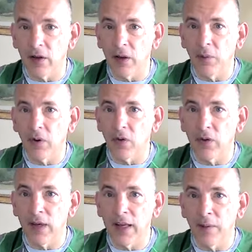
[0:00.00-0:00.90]
You get what are
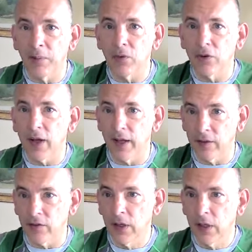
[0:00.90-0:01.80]
called labral
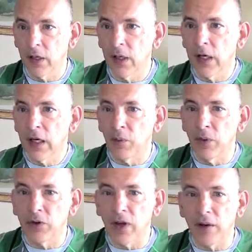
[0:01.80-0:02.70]
tears,
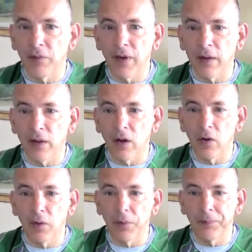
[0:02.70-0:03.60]
which can affect the
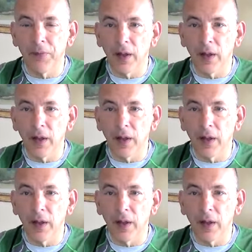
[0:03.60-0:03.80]
whole